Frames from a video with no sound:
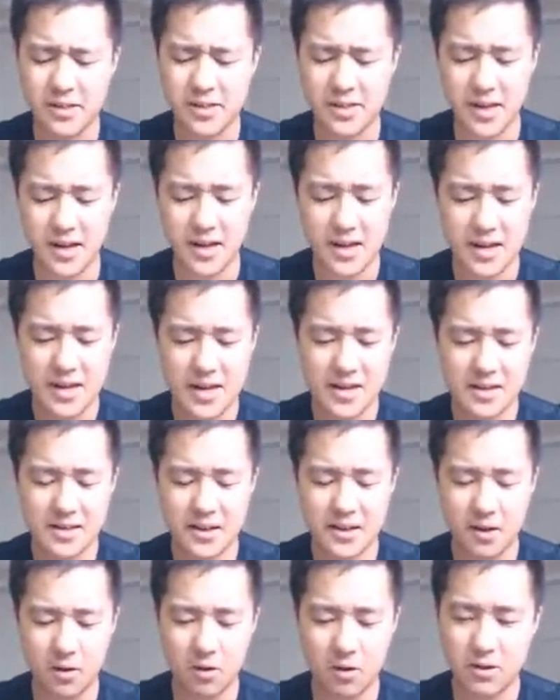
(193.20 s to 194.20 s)
day,
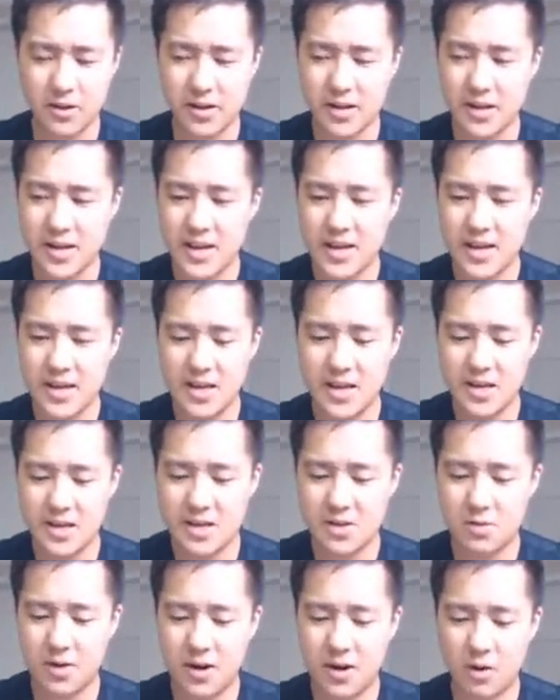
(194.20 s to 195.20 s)
day early,
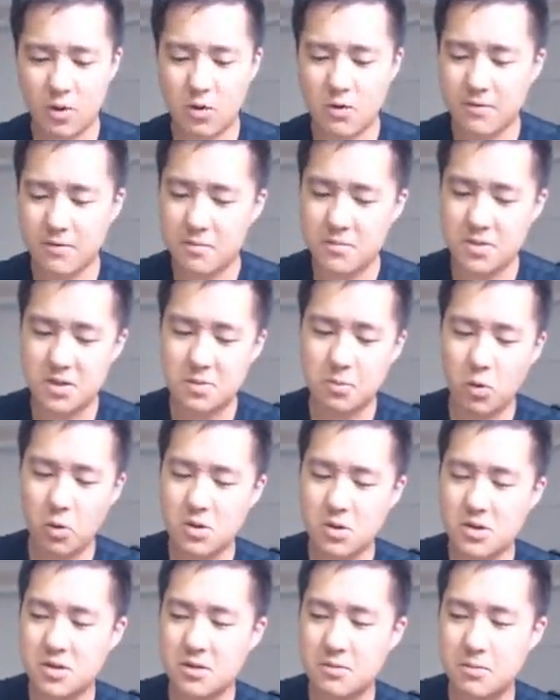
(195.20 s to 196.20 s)
is when I ordered from
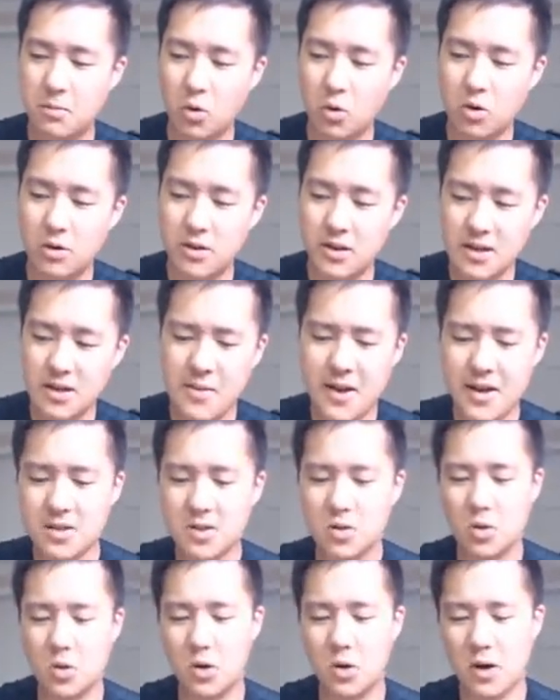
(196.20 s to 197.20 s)
Sports and More, the eBay
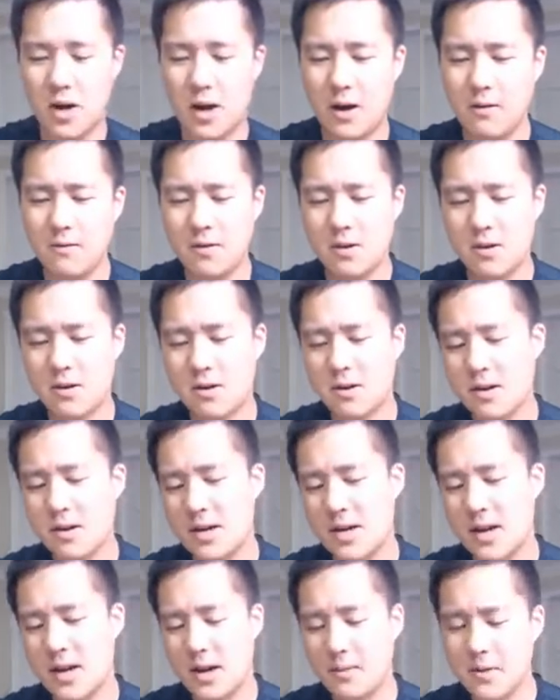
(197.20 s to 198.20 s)
store. However,
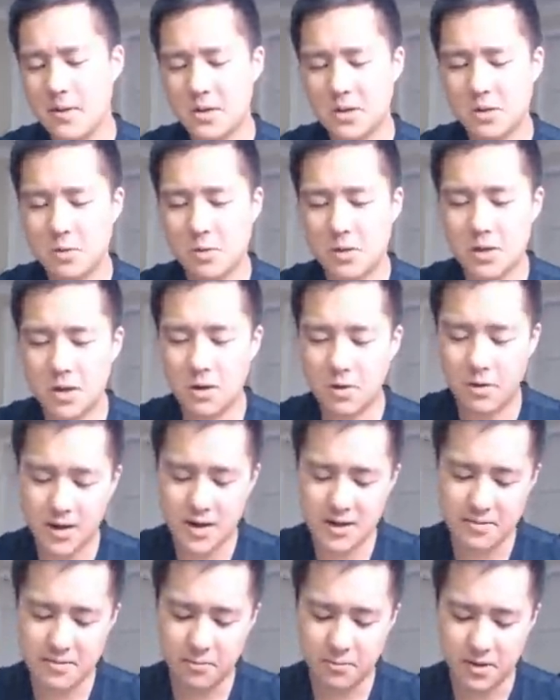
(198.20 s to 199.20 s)
I'm not sure what's going
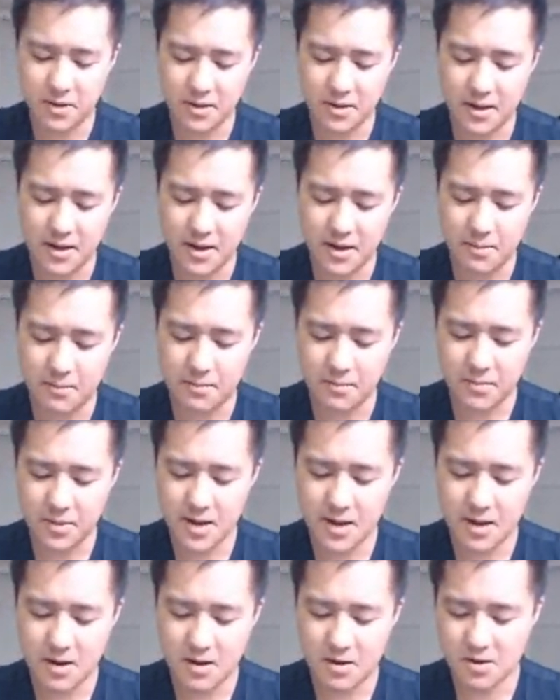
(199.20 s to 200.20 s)
on with them.
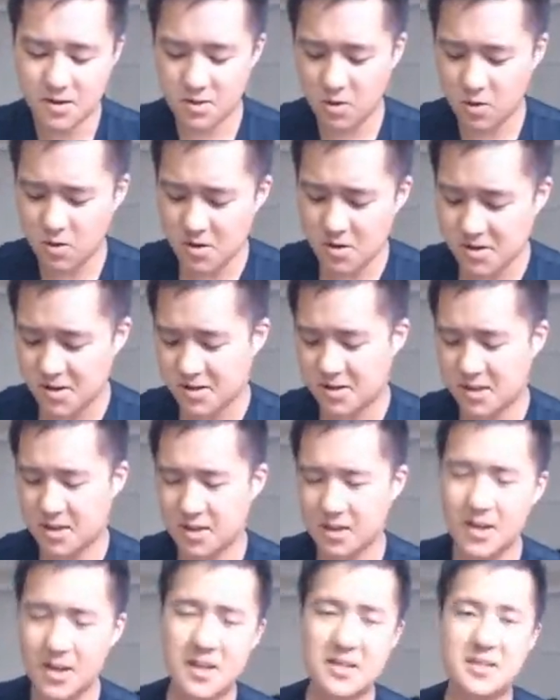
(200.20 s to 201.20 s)
Their store is
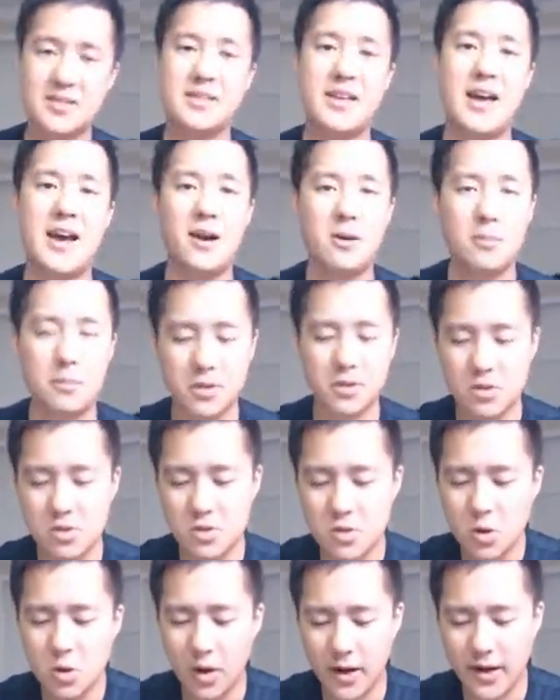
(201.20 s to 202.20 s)
not down, but there's
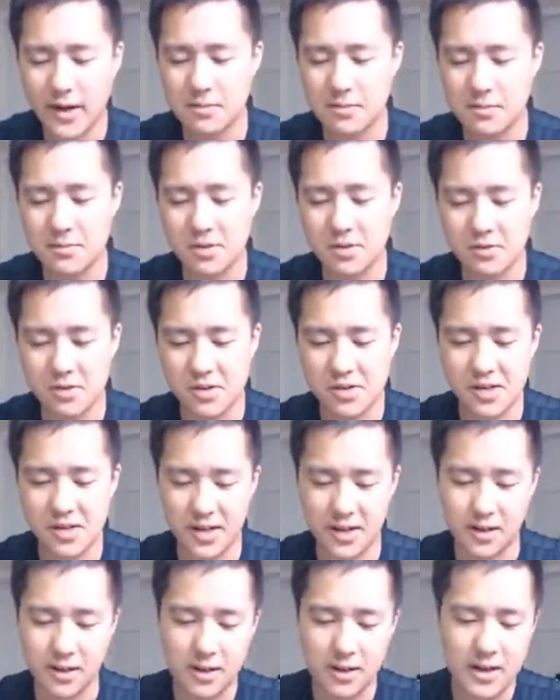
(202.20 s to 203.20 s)
no items for sale.